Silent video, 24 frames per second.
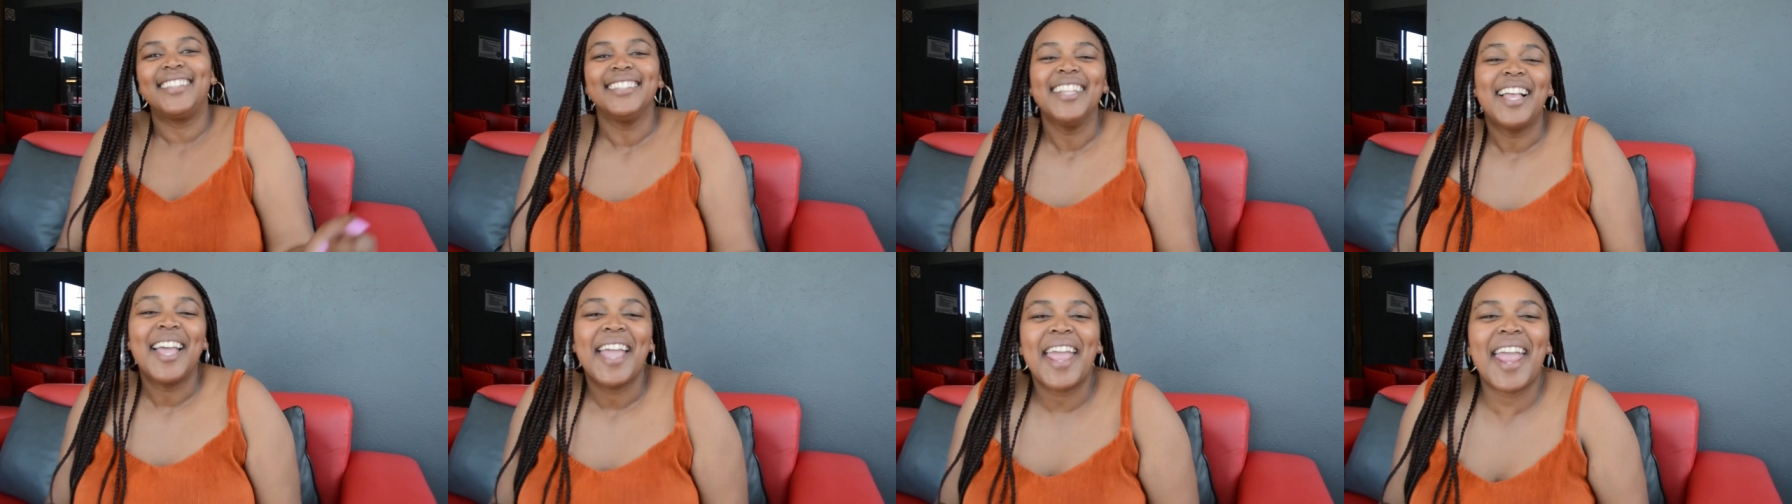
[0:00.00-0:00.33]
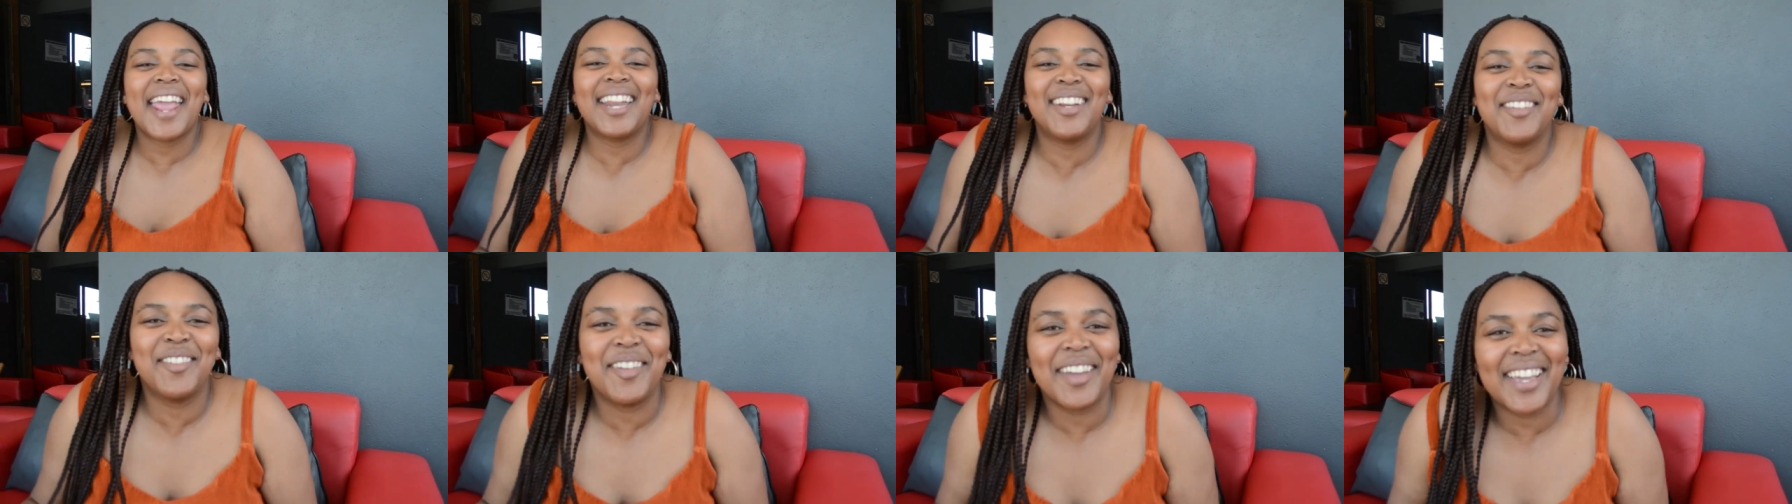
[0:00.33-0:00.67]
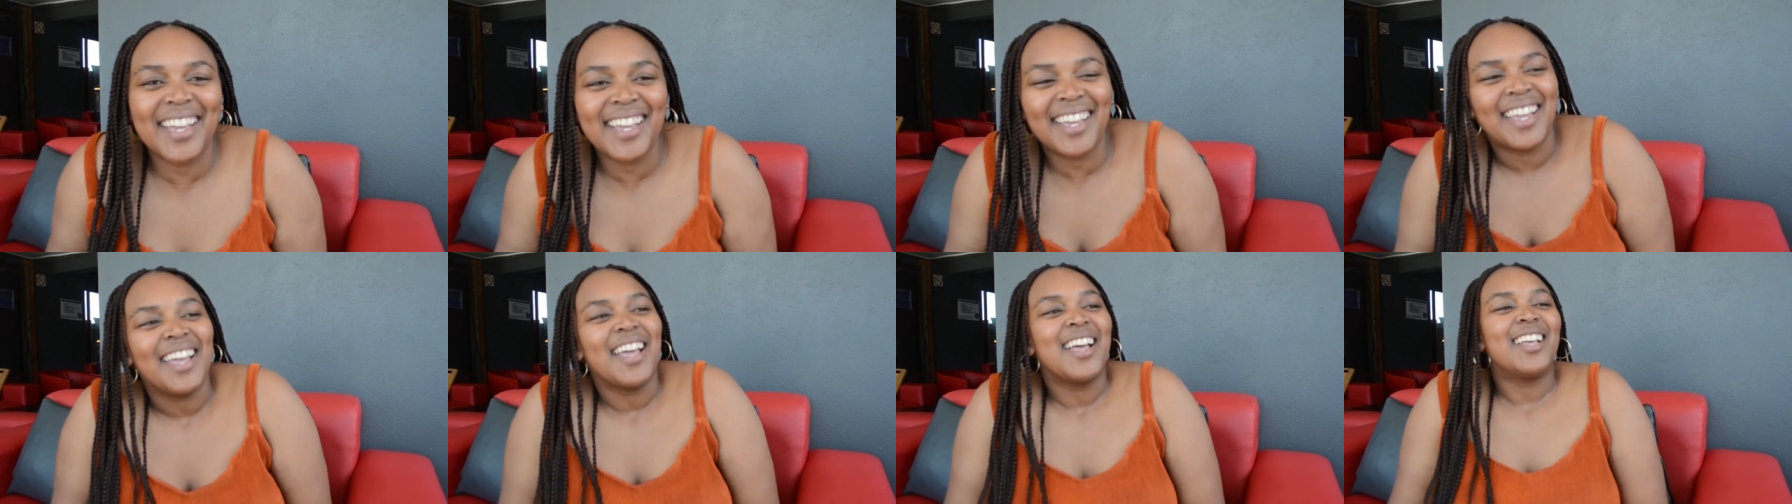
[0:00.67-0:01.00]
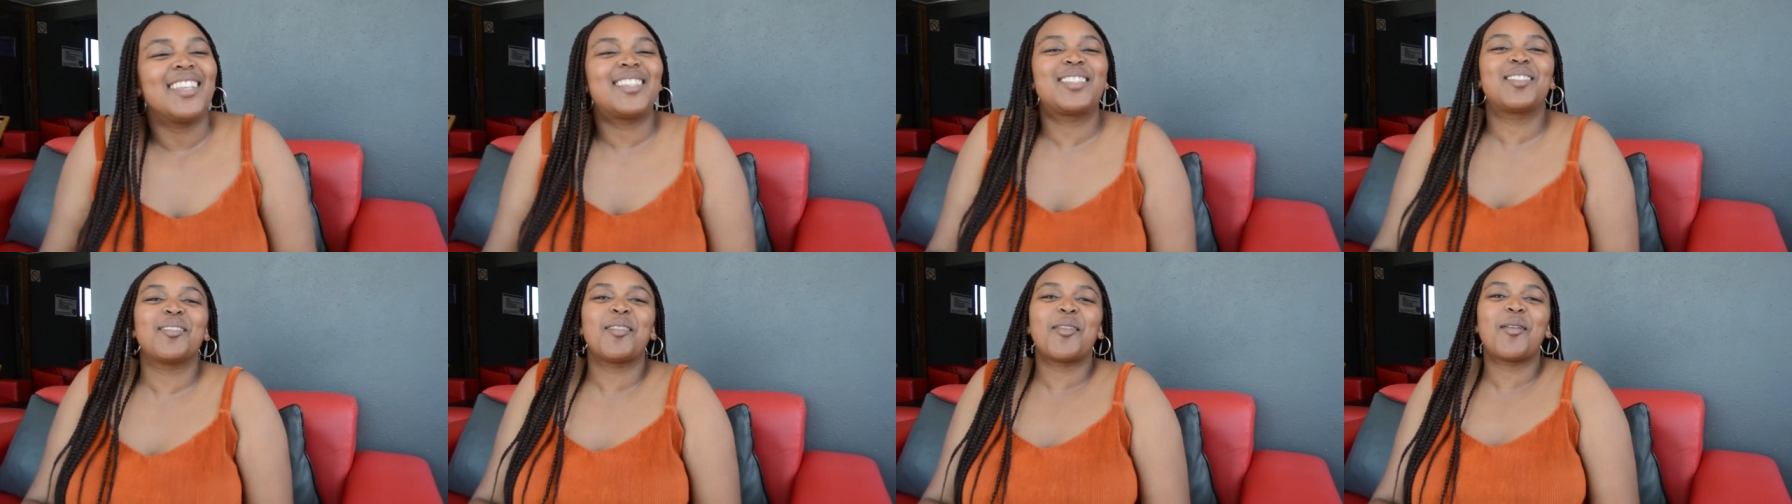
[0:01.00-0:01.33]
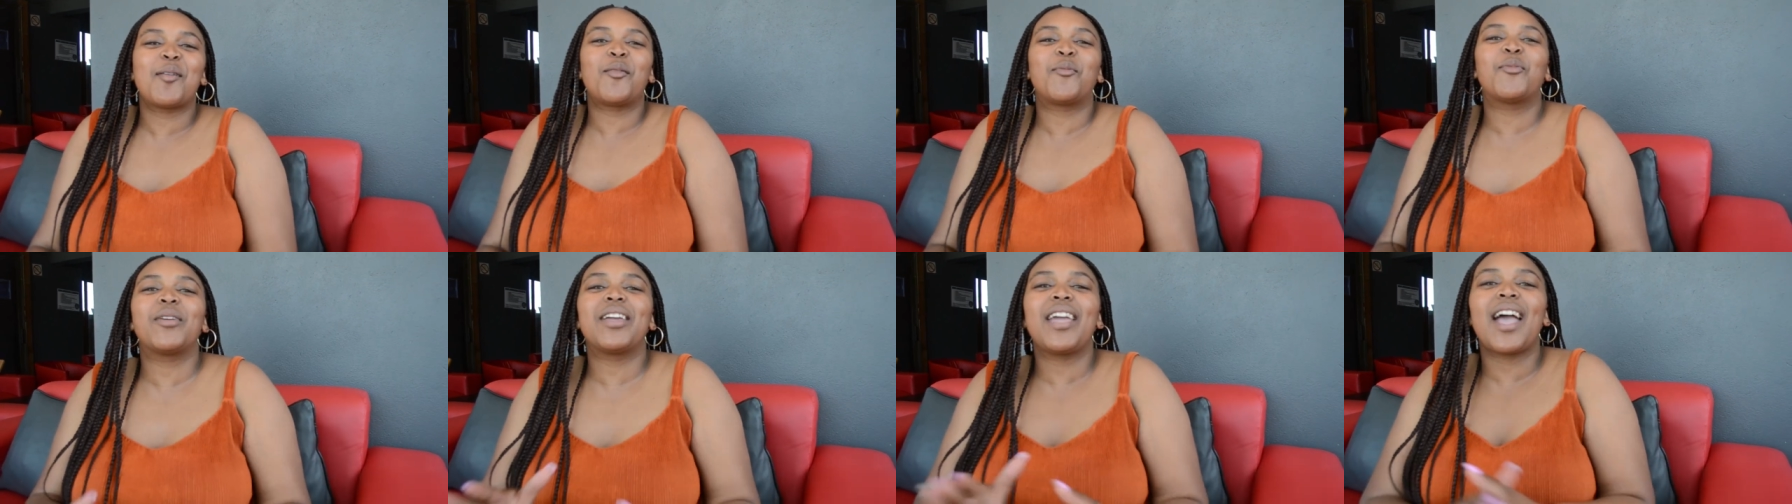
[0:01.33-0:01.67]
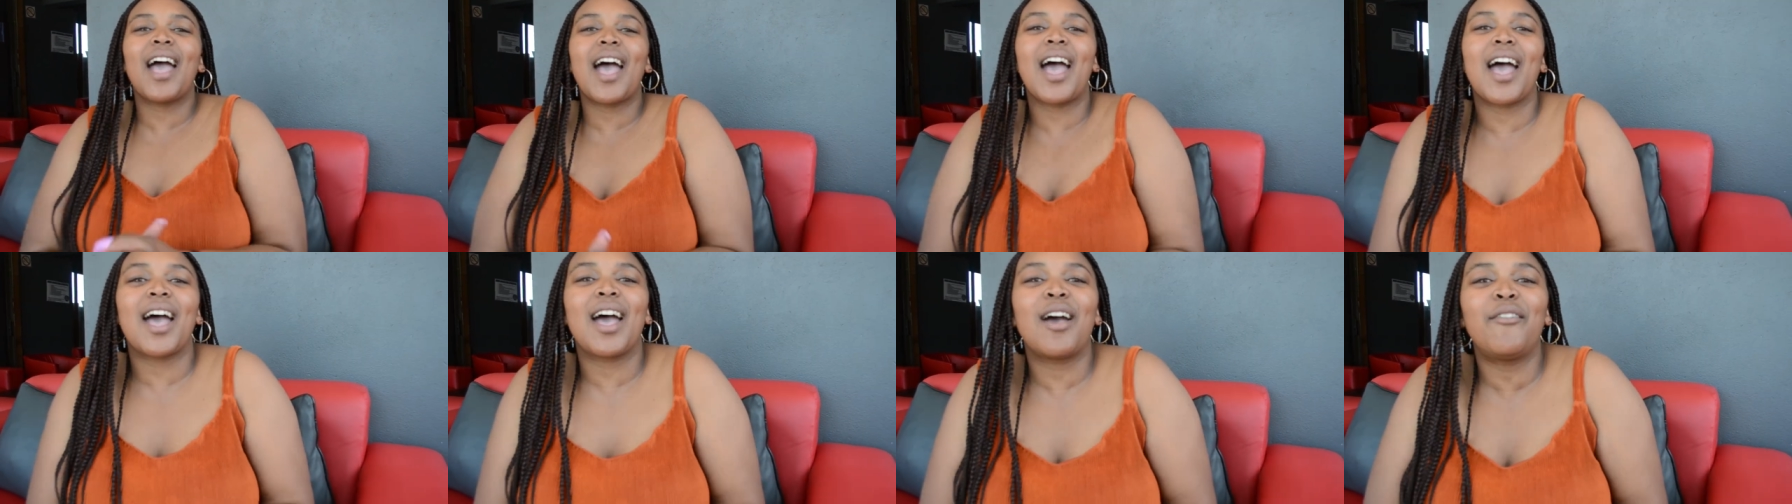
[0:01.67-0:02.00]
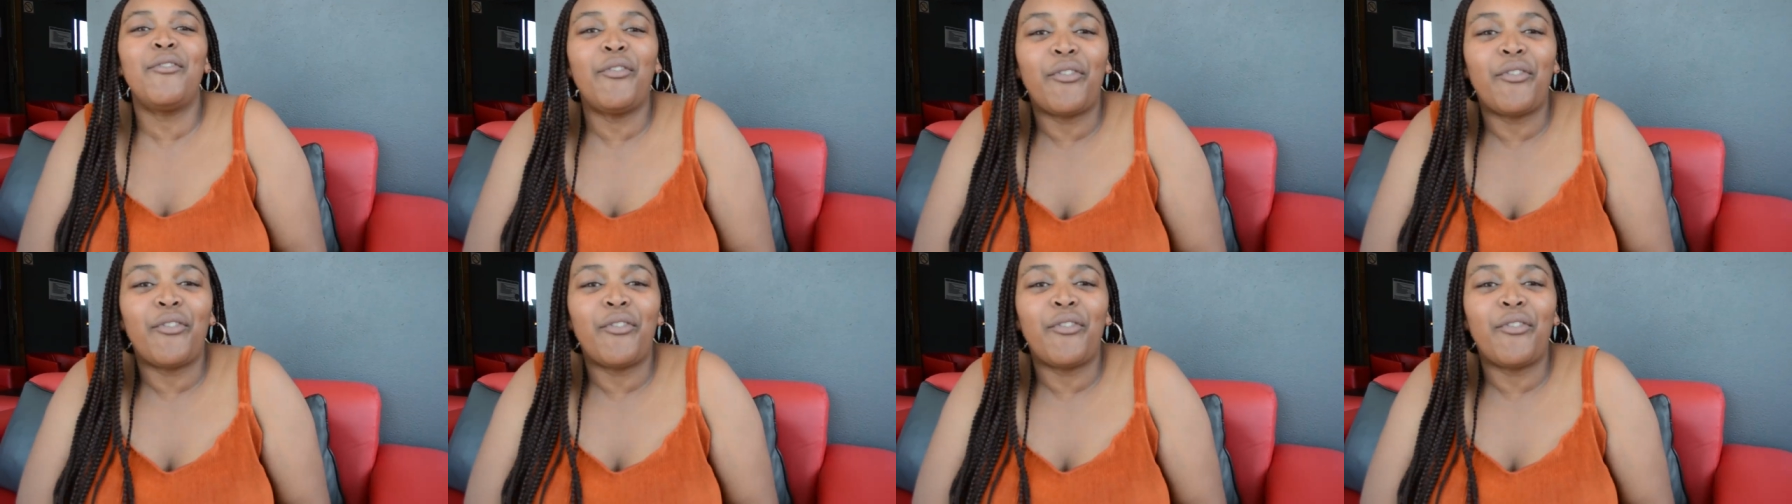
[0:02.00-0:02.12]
Anyway, so we have